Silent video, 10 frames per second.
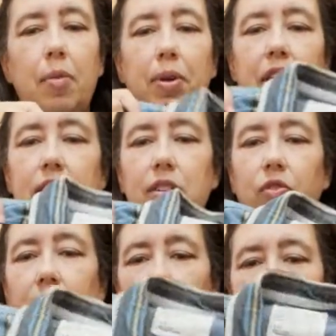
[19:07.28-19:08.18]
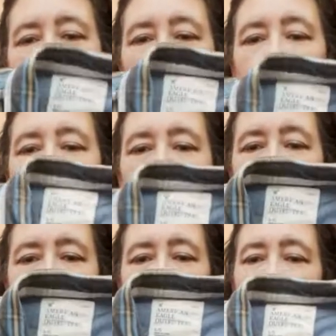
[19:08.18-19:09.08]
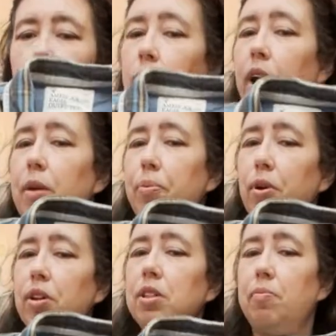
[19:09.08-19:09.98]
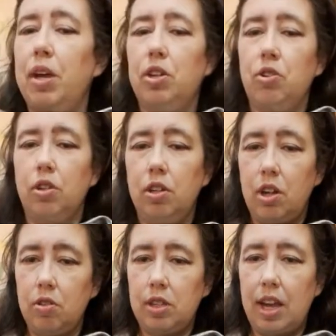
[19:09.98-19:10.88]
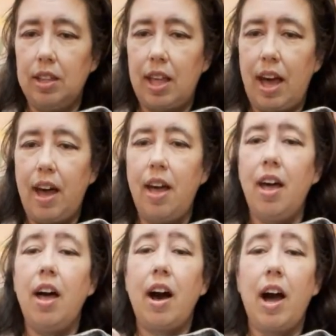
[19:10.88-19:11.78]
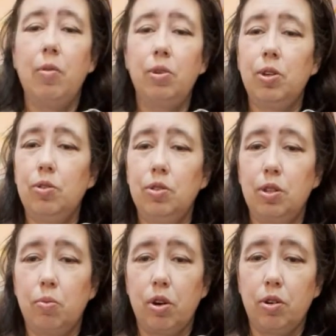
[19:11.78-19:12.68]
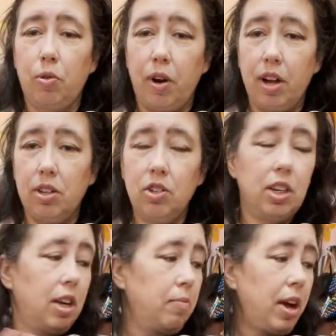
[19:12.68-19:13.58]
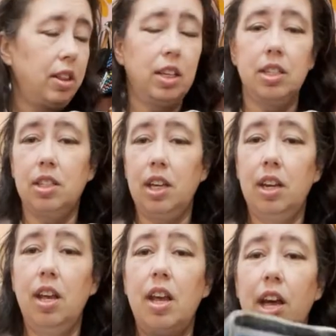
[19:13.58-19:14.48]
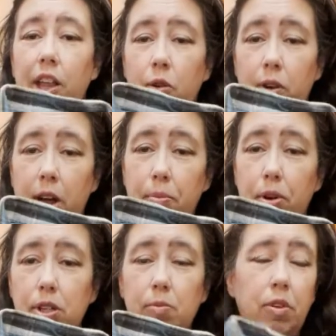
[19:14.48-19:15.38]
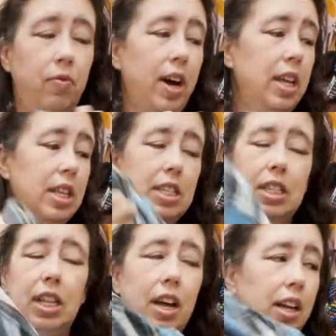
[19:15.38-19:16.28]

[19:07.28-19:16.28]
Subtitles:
because flannels are grunge. So the right person, make sure you notate that. I will use the word grunge in my listing, and the right person will find this and not